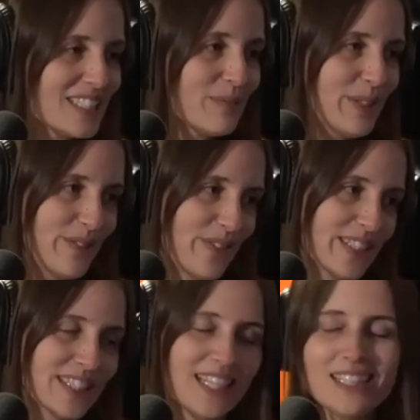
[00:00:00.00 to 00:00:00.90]
to be the
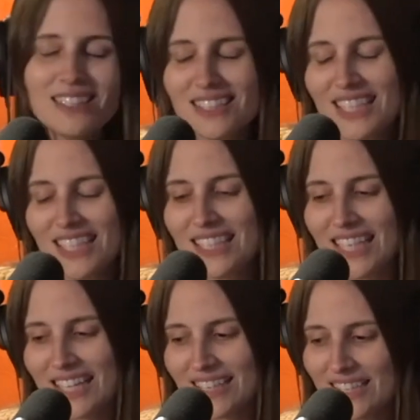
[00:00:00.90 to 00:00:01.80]
rug. And
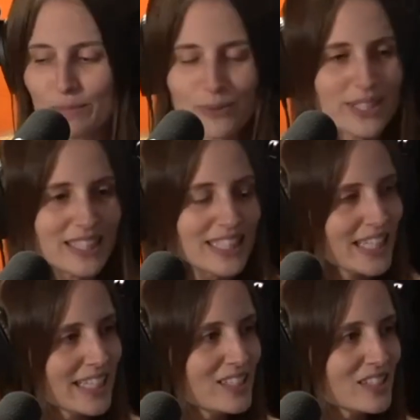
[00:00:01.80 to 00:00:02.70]
at this point, like,
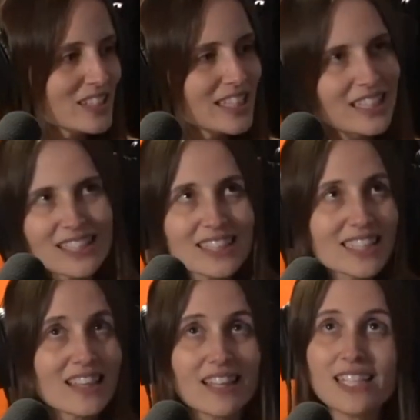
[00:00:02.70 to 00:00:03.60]
I can just say,
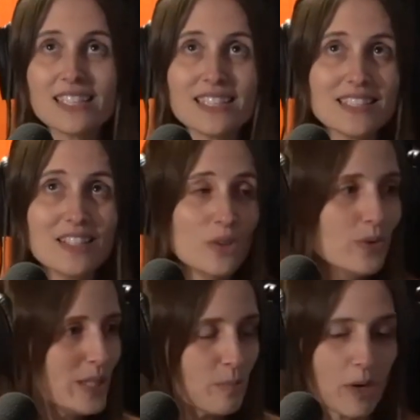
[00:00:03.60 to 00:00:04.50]
that's, you know,
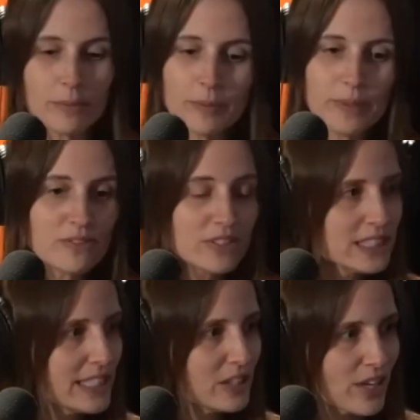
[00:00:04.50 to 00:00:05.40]
it probably feels
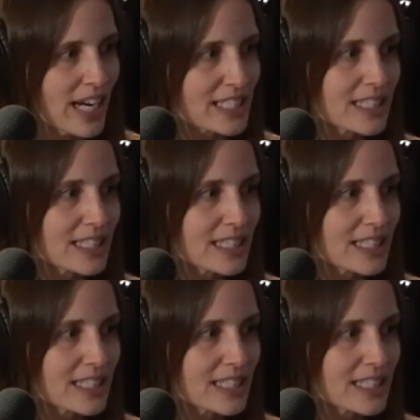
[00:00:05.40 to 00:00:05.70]
like grass.